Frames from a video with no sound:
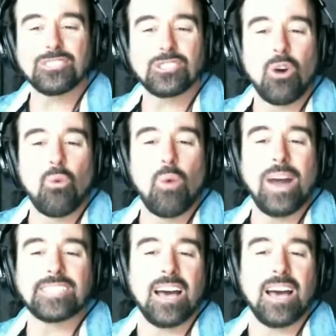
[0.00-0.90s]
So
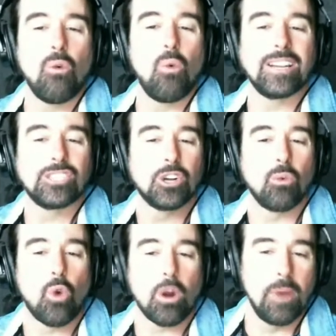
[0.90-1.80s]
what is your
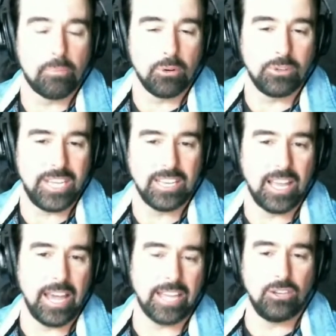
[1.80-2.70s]
warm up routine
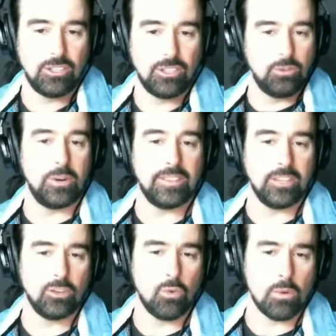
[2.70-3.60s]
like? Do you do
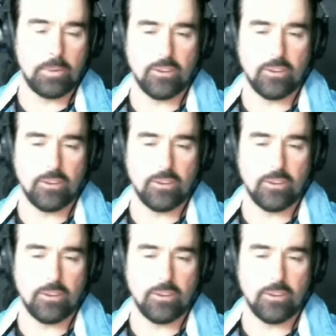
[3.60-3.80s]
anything to warm up your